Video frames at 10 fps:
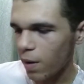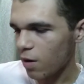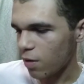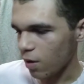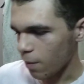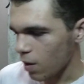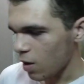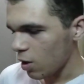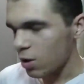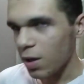pattern thing.
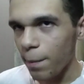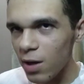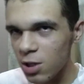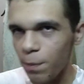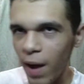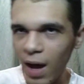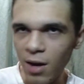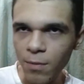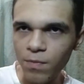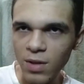The Bowser
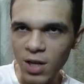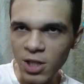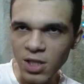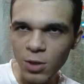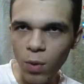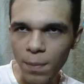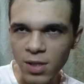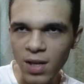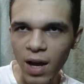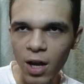pattern, there's this
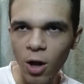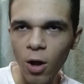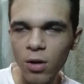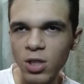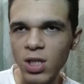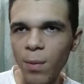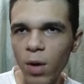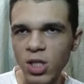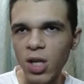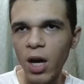website called
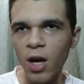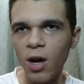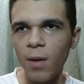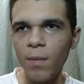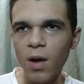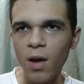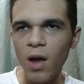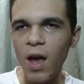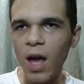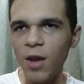somewes.com,
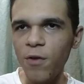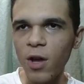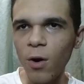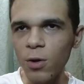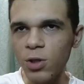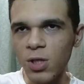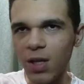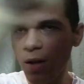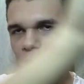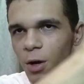and if you go to
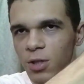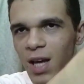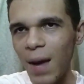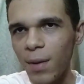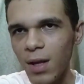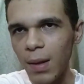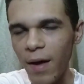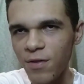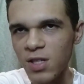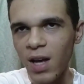the little tab at the
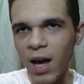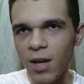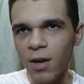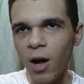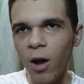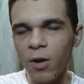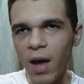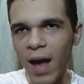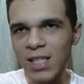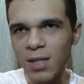left side called
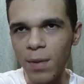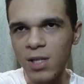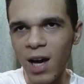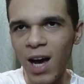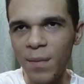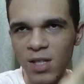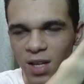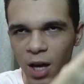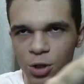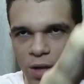SMB Time, it's
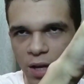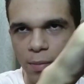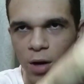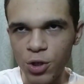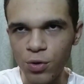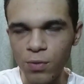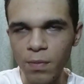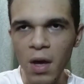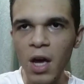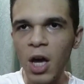an actual like
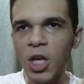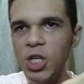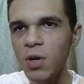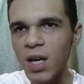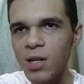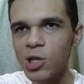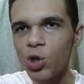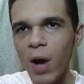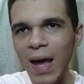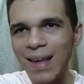mushroom. you can
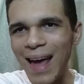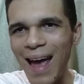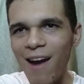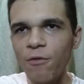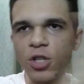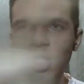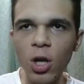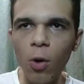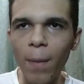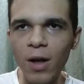track every
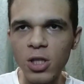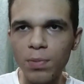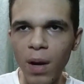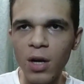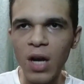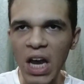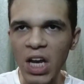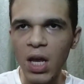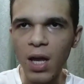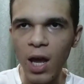single Bowser pattern
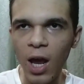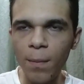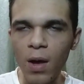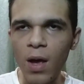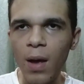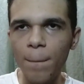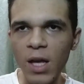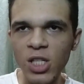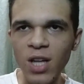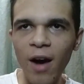in the game
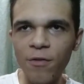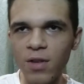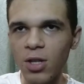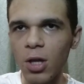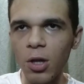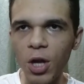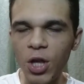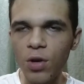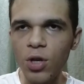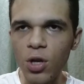based off the delay
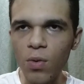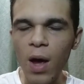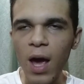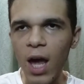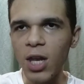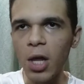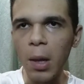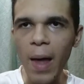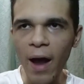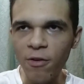you do and the
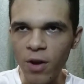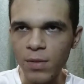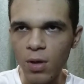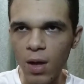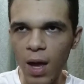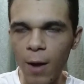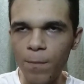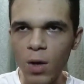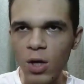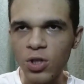lag frames you get.
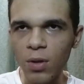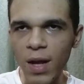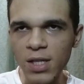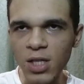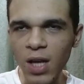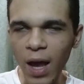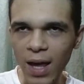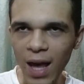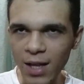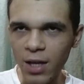So let's say I
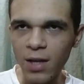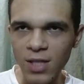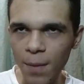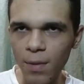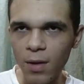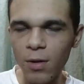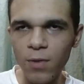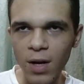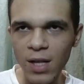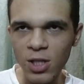get the same
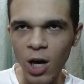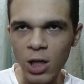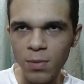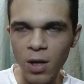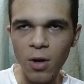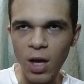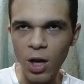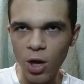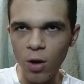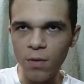run as Kosmic, you
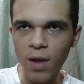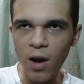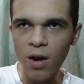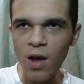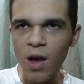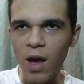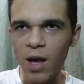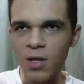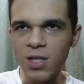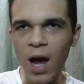can go there,
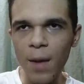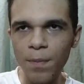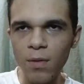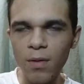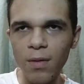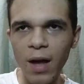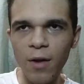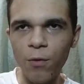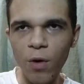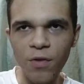you type
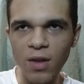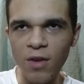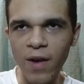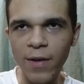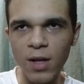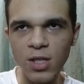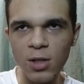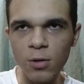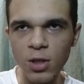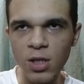like
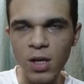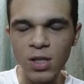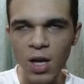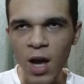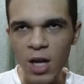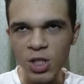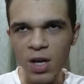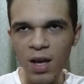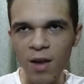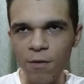455.646, it's
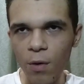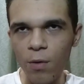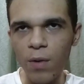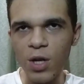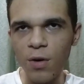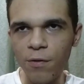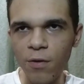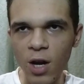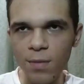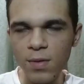gonna give you a range of
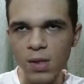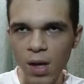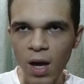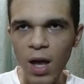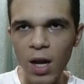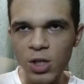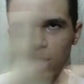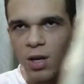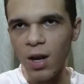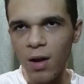frames, and
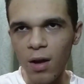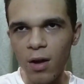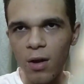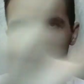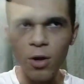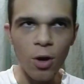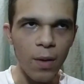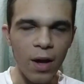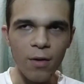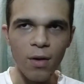it's gonna go
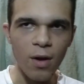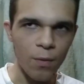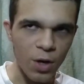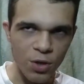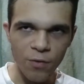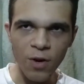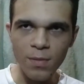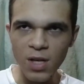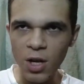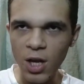like an arrange of
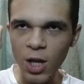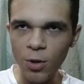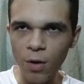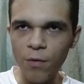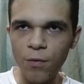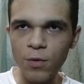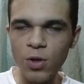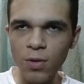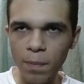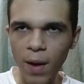frames and you can look
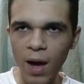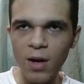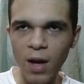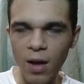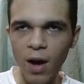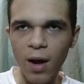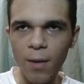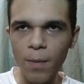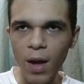to the pattern I got